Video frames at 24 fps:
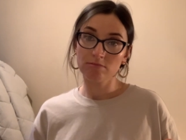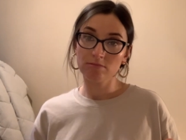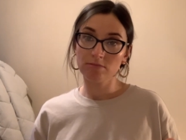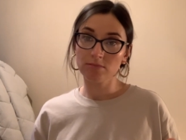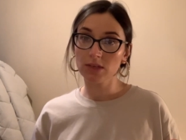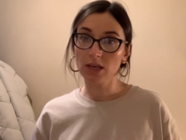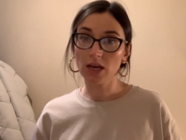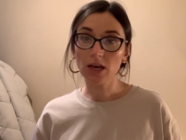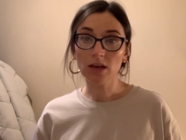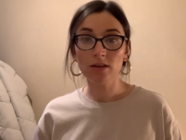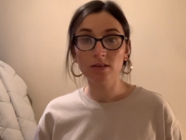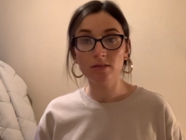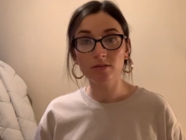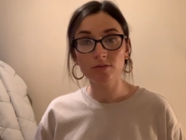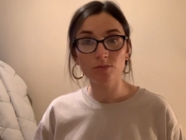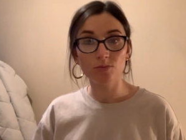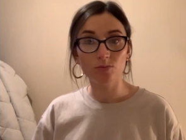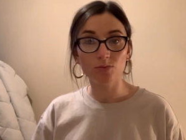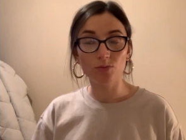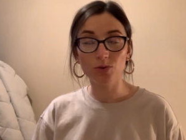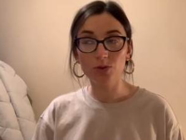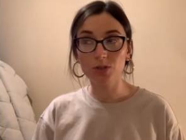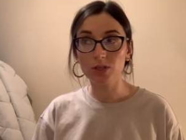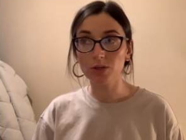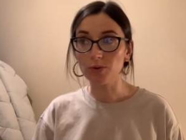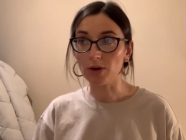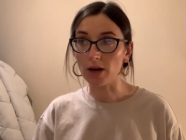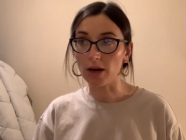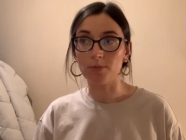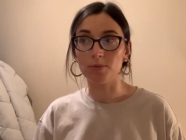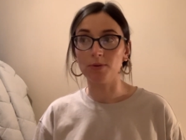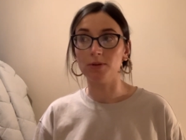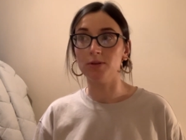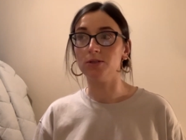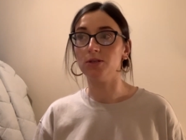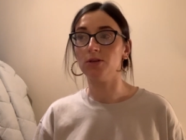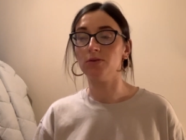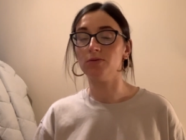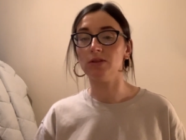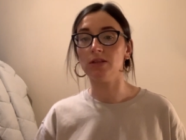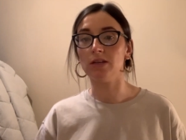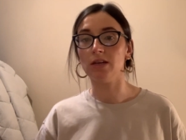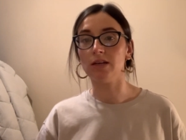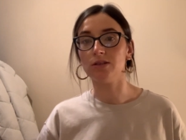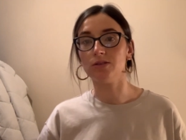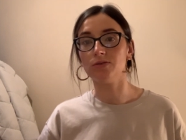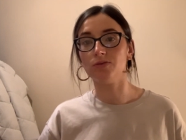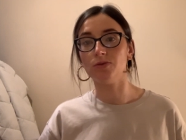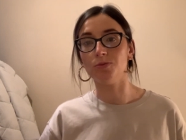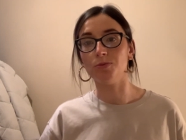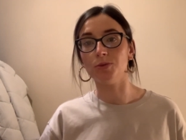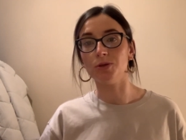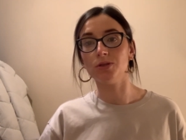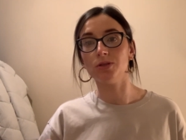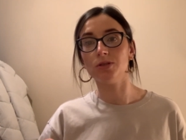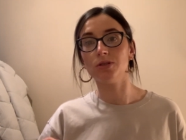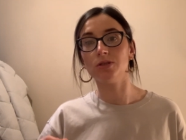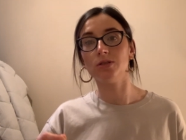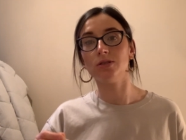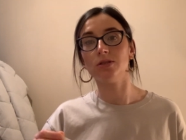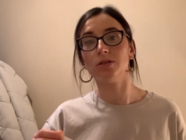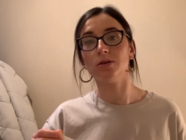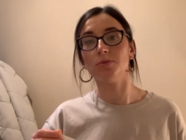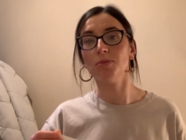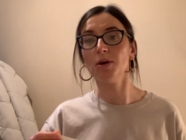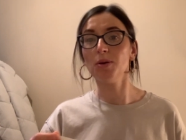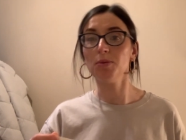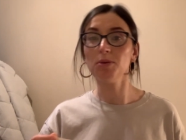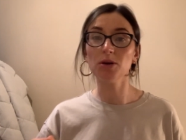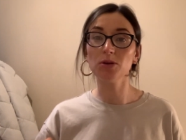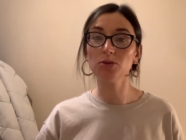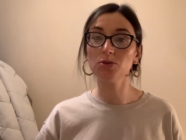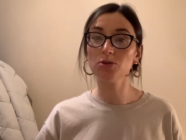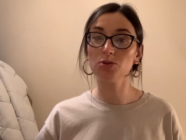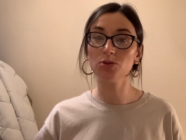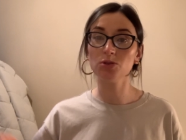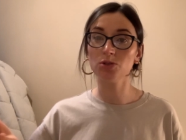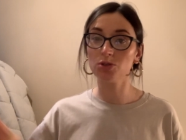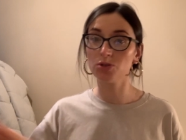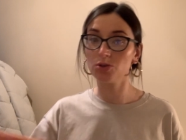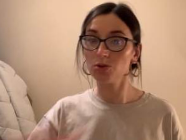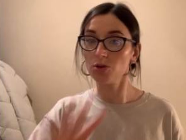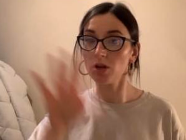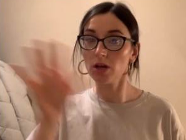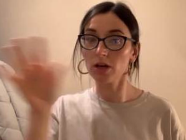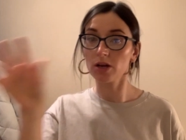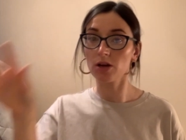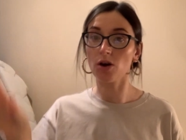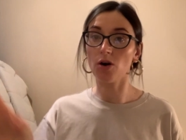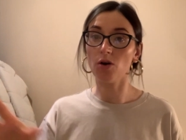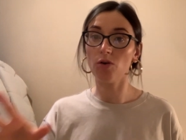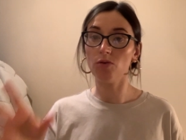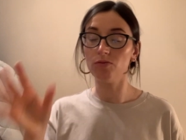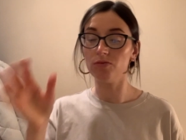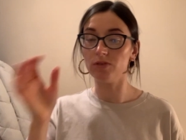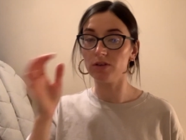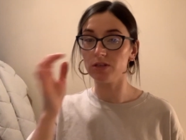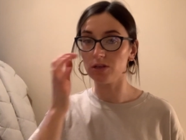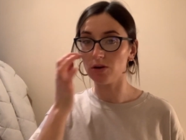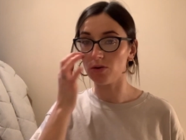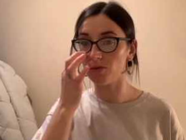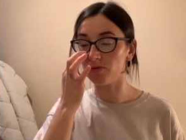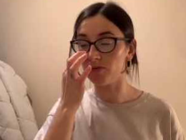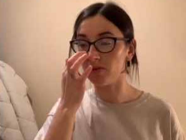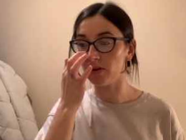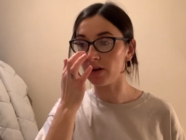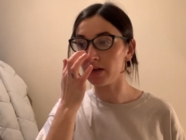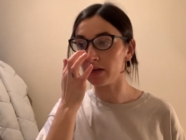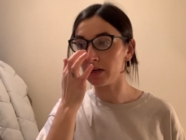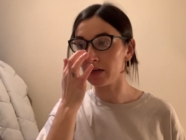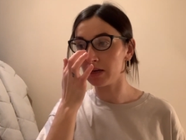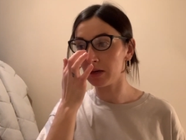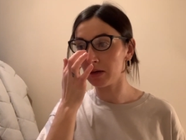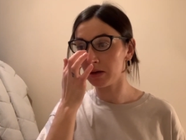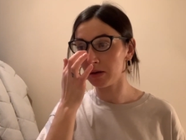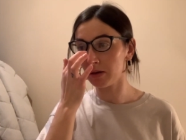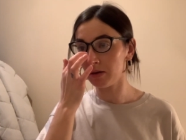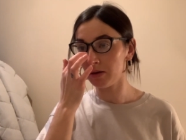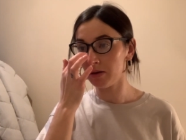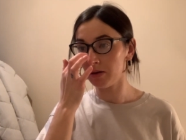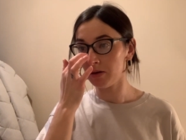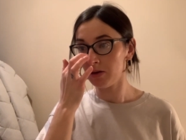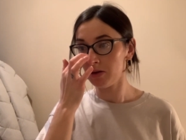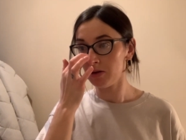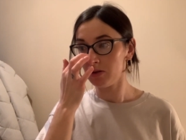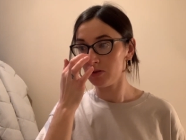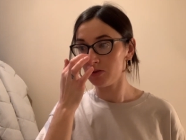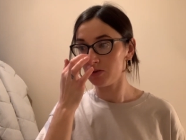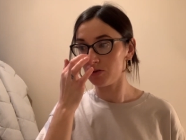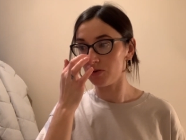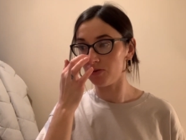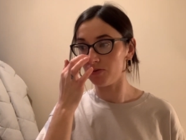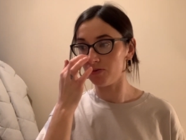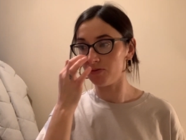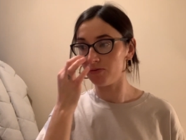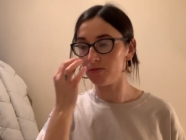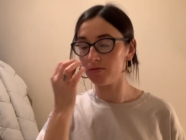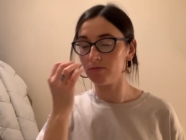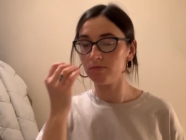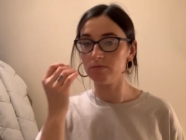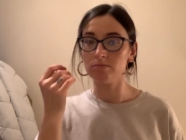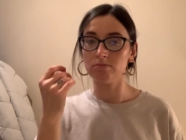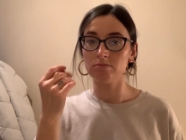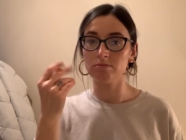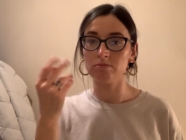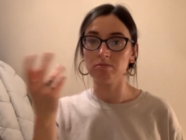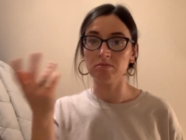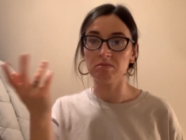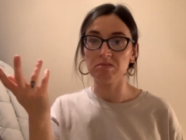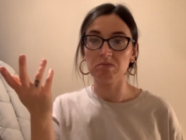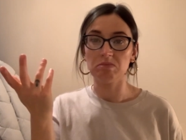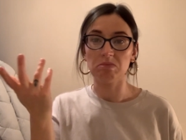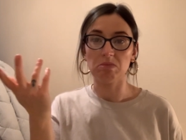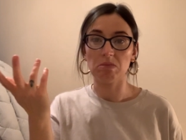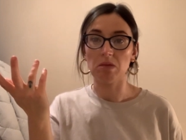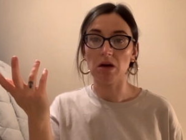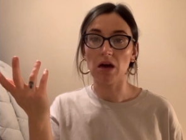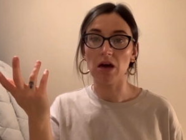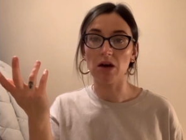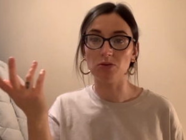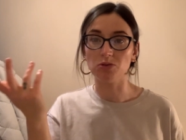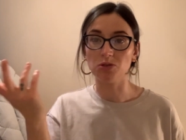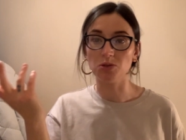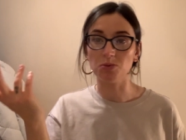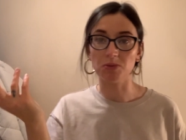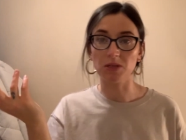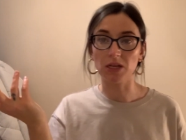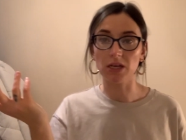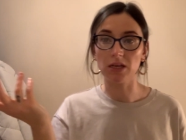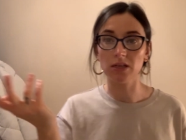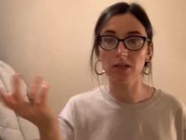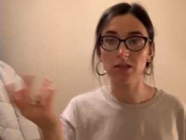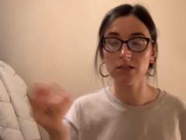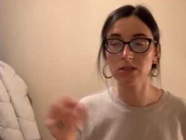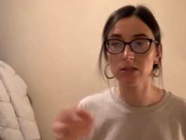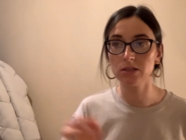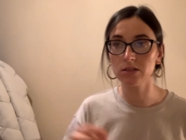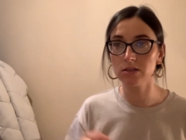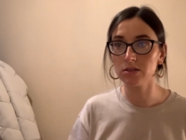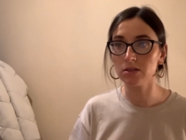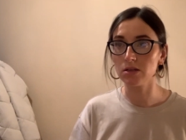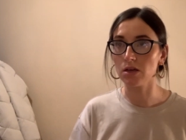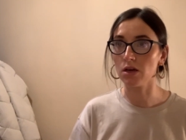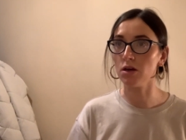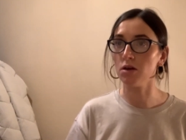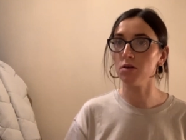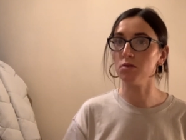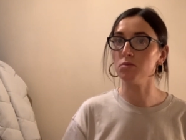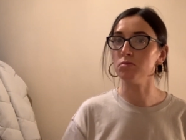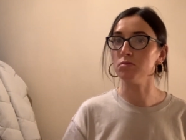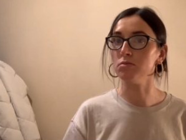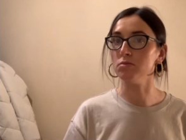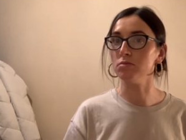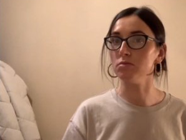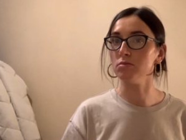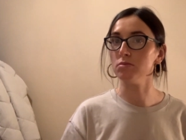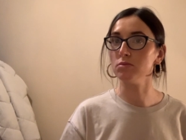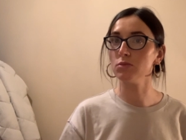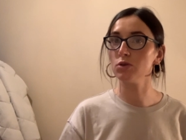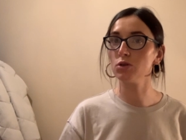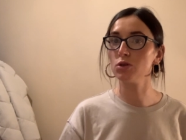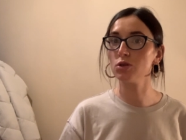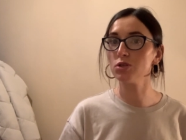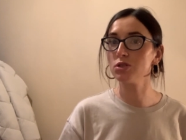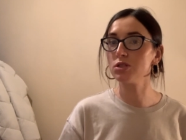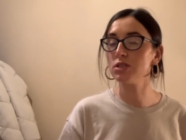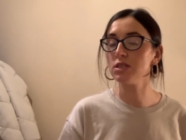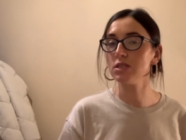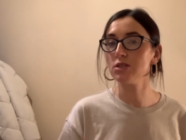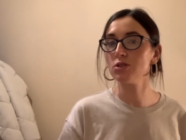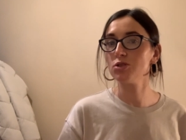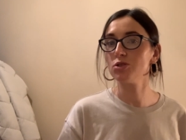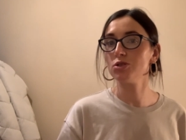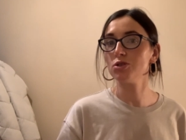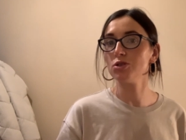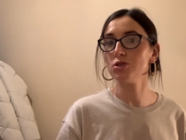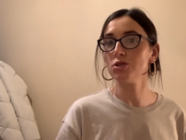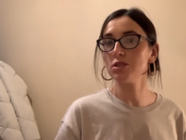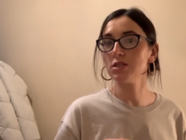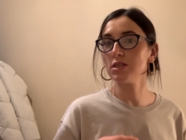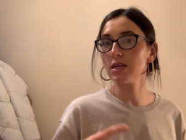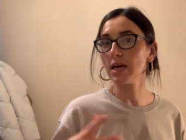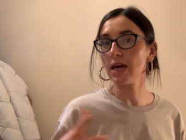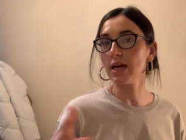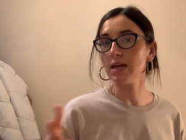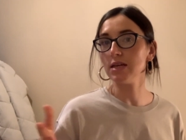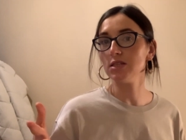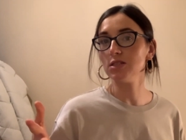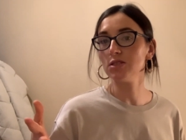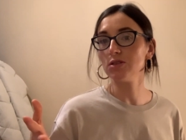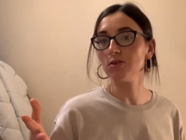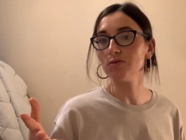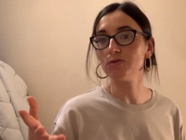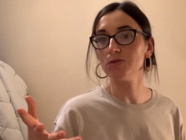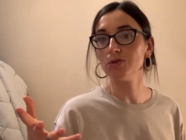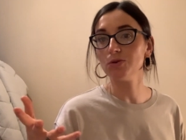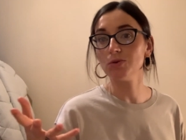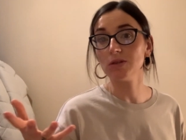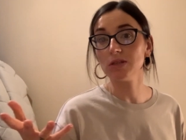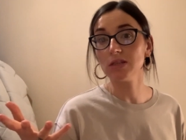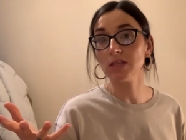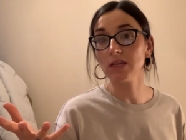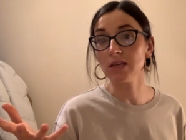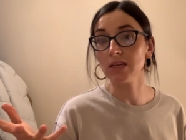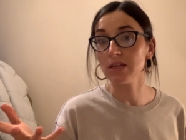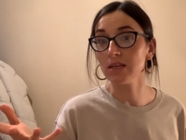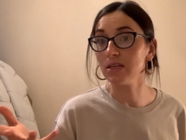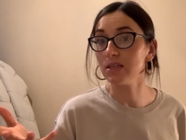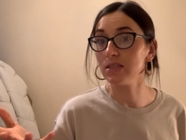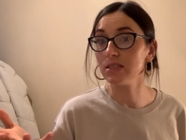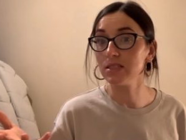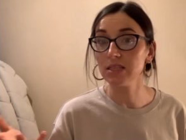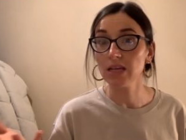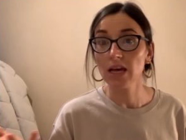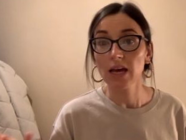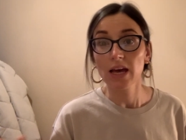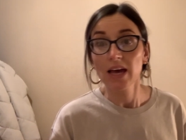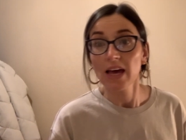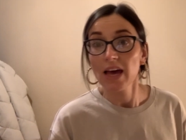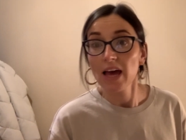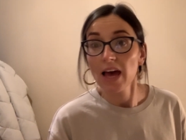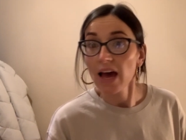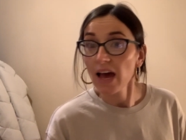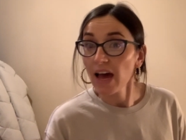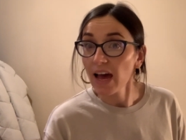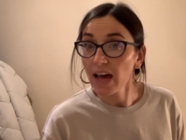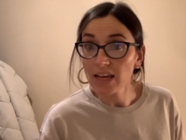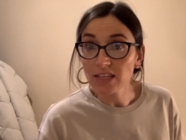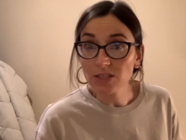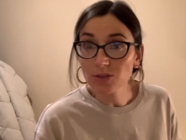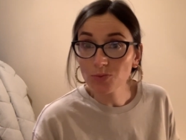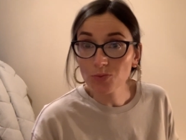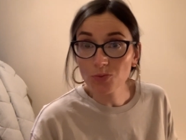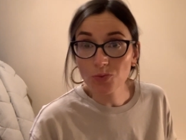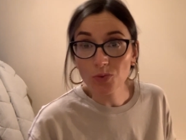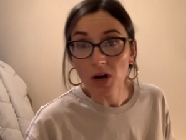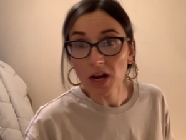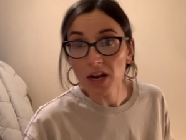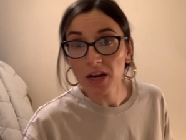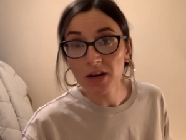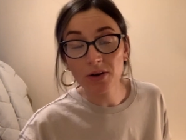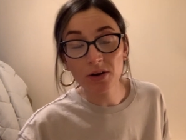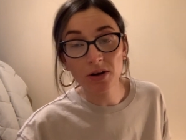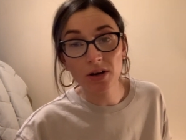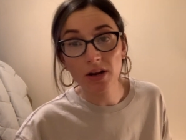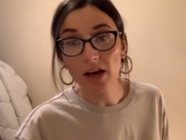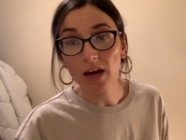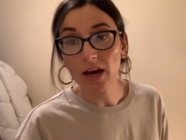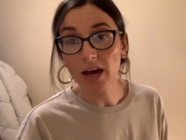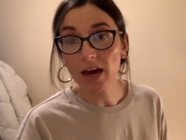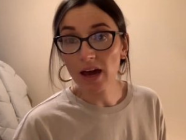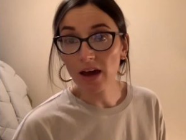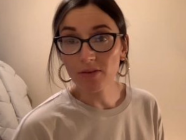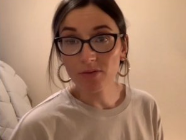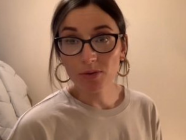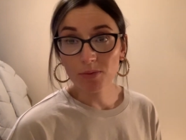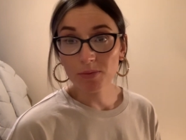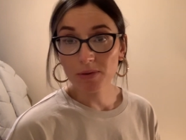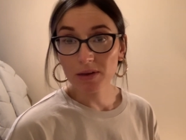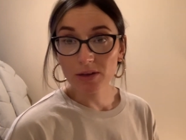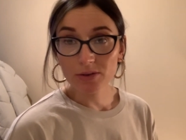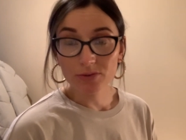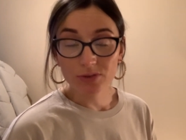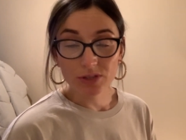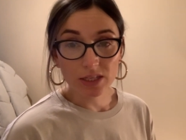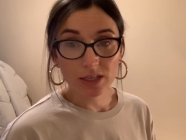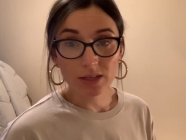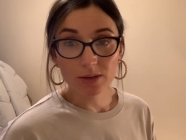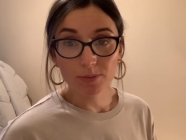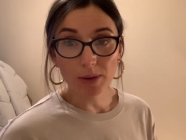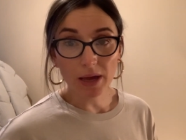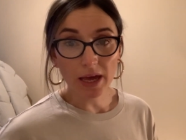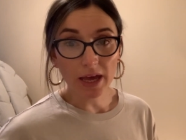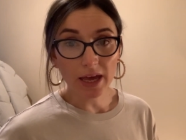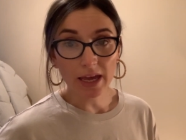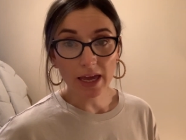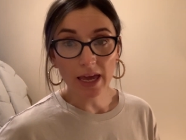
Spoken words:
Yeah, we'll see what happens over the next few months. Maybe I'll just do like a whole video of like sort of house updates, because it's just a case of doing things as and when I have a bit of spare